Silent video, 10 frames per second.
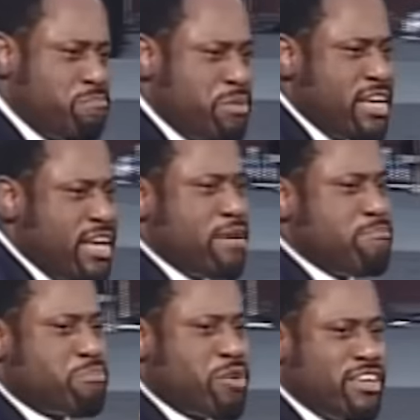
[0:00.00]
be
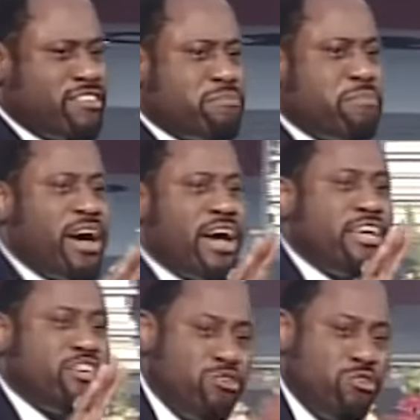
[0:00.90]
embraced by
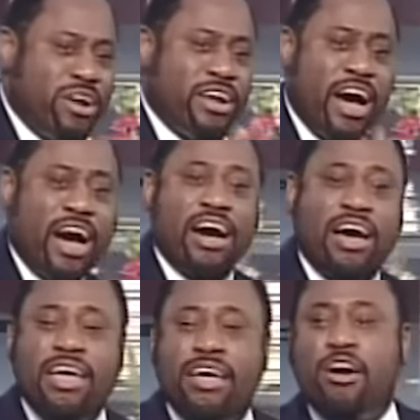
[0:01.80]
you and I